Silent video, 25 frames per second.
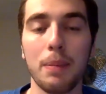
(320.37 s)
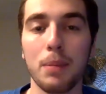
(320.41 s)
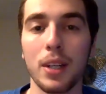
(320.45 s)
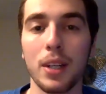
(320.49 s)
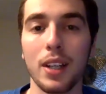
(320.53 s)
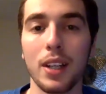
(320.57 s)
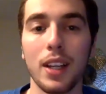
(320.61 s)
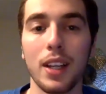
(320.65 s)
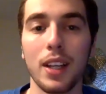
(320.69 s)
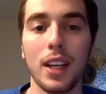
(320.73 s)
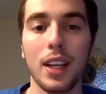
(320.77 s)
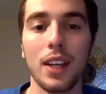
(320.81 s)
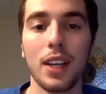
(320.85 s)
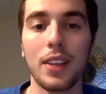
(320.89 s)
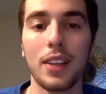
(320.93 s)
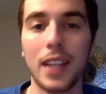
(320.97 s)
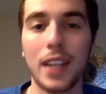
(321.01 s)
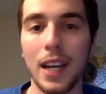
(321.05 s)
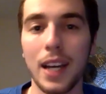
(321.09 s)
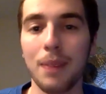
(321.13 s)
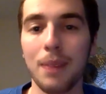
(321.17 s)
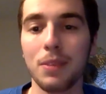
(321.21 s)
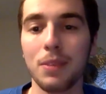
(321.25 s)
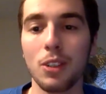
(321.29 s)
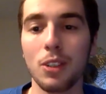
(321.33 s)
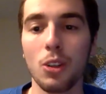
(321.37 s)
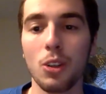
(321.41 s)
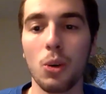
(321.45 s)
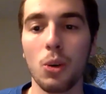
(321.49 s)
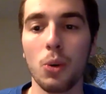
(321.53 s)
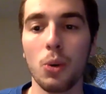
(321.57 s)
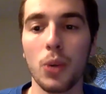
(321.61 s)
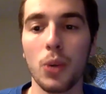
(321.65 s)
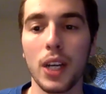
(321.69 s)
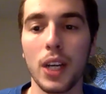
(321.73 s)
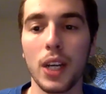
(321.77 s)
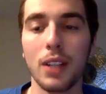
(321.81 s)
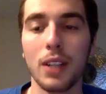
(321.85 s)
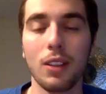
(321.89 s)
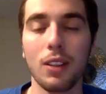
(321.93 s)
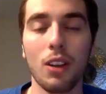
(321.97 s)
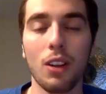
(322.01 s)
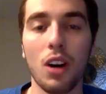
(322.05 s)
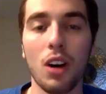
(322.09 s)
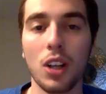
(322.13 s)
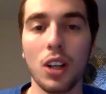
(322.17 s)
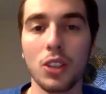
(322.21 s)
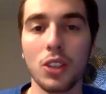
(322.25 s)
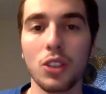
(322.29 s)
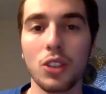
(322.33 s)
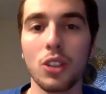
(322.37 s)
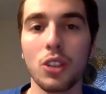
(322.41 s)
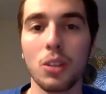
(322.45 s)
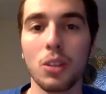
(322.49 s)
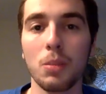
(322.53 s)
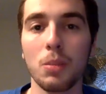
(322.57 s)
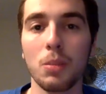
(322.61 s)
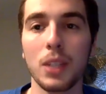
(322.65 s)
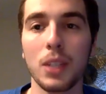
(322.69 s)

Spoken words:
But they have to know that long term,